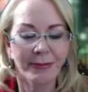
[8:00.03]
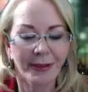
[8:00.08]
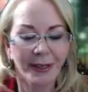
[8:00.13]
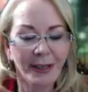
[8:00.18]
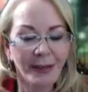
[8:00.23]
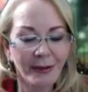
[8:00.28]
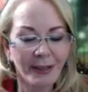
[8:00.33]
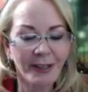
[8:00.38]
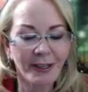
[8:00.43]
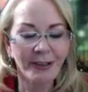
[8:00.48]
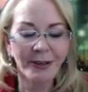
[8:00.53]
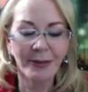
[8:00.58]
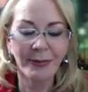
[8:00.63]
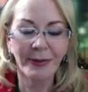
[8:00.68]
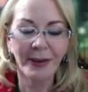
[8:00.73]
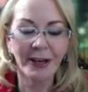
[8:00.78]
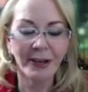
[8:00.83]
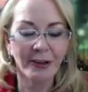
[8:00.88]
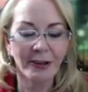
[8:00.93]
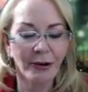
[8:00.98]
pretty well all
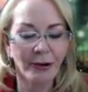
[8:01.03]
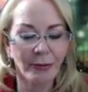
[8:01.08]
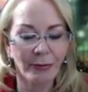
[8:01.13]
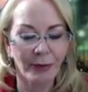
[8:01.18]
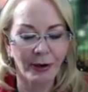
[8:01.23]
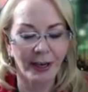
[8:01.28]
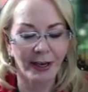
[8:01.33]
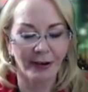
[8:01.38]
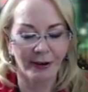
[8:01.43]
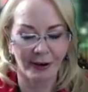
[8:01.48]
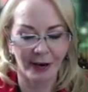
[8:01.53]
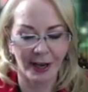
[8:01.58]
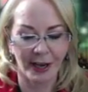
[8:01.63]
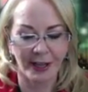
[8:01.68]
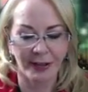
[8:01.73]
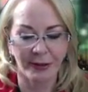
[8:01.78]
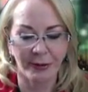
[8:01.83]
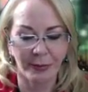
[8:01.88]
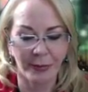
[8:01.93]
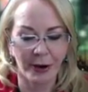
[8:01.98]
about career
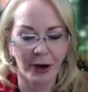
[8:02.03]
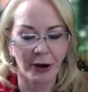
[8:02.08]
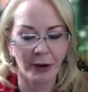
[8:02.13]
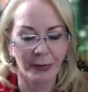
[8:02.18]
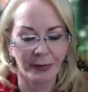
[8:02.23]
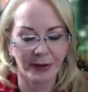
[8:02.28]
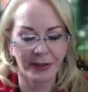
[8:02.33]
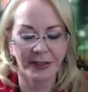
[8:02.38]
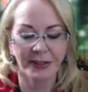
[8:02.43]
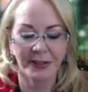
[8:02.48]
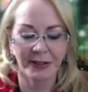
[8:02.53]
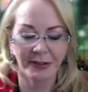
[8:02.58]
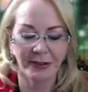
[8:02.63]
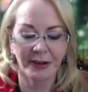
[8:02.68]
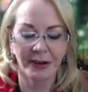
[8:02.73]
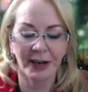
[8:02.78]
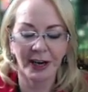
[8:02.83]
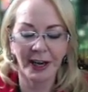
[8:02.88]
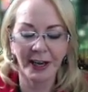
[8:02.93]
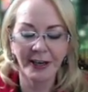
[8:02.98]
at the moment, all
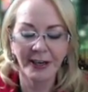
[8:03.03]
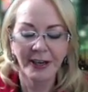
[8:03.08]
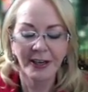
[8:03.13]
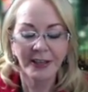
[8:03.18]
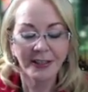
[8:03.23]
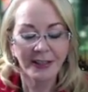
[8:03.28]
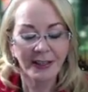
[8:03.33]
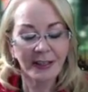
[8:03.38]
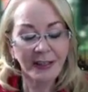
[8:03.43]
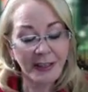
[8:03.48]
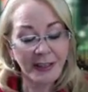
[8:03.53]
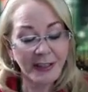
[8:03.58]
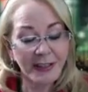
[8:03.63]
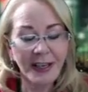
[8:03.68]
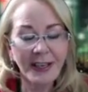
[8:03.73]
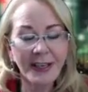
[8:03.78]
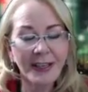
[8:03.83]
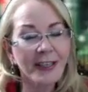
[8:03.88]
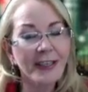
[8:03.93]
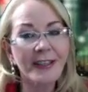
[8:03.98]
right? Not to
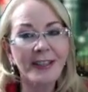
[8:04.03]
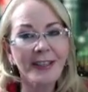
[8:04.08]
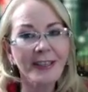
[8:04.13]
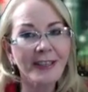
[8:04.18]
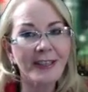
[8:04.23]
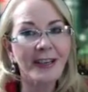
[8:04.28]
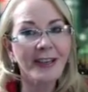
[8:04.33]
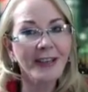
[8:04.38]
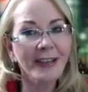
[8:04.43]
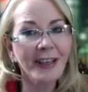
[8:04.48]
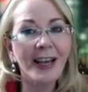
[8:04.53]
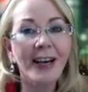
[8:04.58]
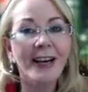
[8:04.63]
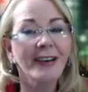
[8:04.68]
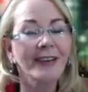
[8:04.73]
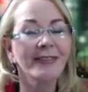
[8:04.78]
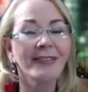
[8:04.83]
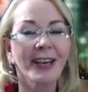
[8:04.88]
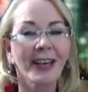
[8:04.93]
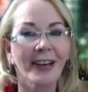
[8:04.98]
say that there's no
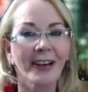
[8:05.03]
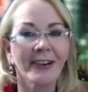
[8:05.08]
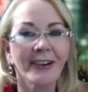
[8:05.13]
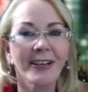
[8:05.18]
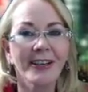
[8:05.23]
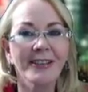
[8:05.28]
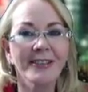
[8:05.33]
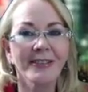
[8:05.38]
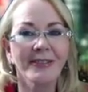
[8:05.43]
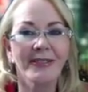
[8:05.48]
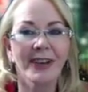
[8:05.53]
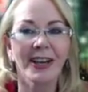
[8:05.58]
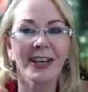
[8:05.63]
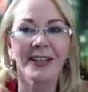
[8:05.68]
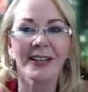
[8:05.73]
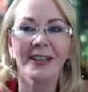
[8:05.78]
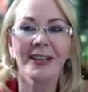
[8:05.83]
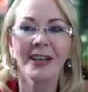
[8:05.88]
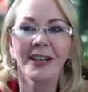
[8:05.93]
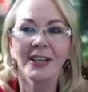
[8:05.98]
love, Aries,
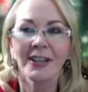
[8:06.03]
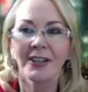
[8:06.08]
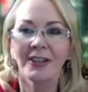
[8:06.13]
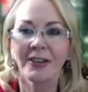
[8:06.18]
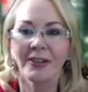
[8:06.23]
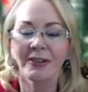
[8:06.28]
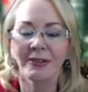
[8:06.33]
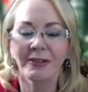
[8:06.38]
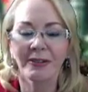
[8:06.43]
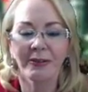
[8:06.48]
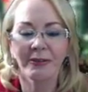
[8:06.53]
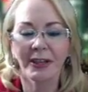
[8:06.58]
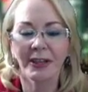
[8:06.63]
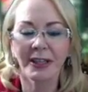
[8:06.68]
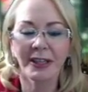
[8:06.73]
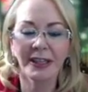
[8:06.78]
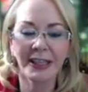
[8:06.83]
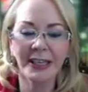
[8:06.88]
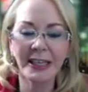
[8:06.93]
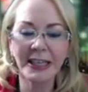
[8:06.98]
but, you know,
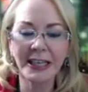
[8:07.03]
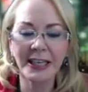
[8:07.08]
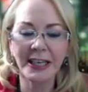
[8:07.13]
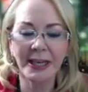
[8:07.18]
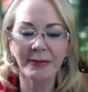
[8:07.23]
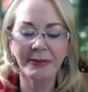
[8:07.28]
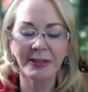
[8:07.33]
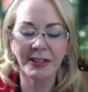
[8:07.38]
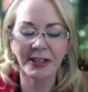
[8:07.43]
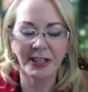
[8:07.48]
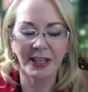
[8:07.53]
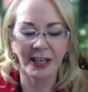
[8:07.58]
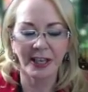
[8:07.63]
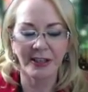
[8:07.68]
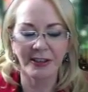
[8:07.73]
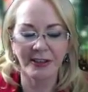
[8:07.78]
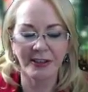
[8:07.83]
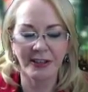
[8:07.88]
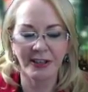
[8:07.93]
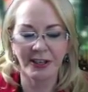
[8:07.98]
we're leading up to the
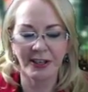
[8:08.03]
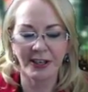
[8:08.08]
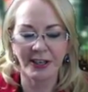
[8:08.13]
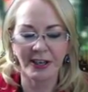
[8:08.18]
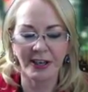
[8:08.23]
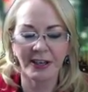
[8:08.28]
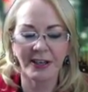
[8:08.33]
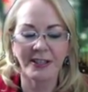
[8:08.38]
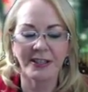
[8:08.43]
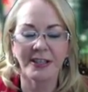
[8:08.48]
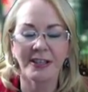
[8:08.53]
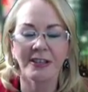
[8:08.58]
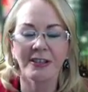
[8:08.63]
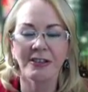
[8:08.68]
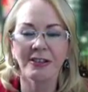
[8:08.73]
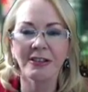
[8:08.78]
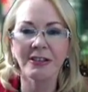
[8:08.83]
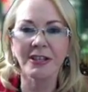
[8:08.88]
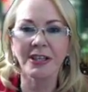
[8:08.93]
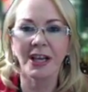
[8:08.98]
end of the year. It's a
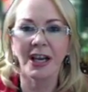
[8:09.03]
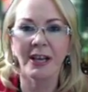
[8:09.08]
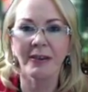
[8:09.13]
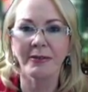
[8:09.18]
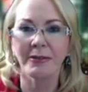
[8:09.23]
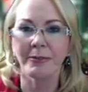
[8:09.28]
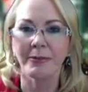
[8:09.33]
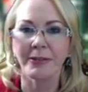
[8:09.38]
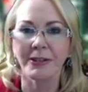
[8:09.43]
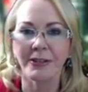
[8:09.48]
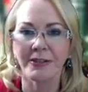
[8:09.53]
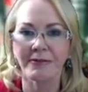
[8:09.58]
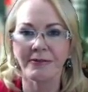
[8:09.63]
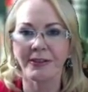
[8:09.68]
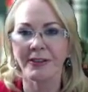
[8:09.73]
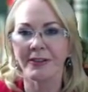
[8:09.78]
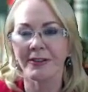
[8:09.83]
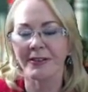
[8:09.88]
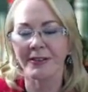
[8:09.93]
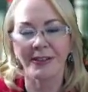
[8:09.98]
good time to put your
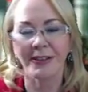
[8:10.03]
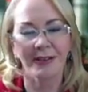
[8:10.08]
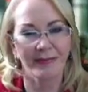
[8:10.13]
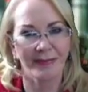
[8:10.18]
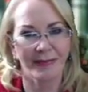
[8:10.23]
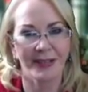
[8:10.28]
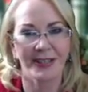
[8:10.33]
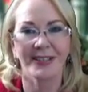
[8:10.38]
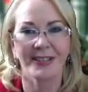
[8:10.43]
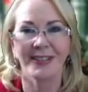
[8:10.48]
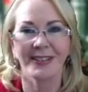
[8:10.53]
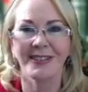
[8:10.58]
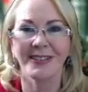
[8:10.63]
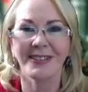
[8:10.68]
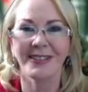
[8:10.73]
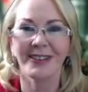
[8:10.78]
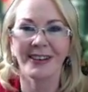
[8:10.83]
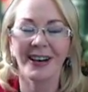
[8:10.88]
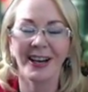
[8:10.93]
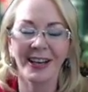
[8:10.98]
focus on
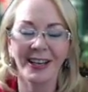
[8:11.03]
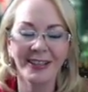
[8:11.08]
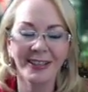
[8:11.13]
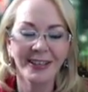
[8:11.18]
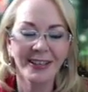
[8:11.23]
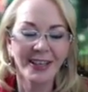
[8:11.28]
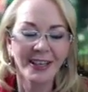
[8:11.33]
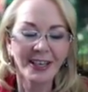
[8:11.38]
business, all right?